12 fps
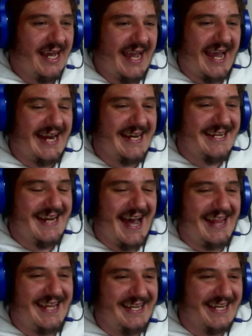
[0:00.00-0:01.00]
And
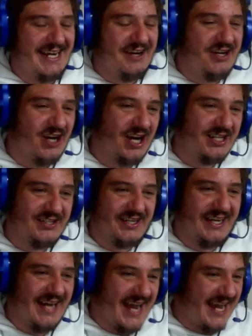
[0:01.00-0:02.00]
another yellow card to the
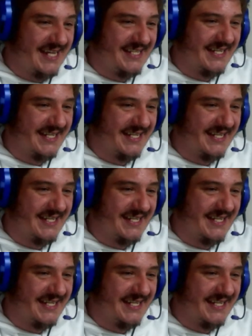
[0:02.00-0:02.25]
Lions.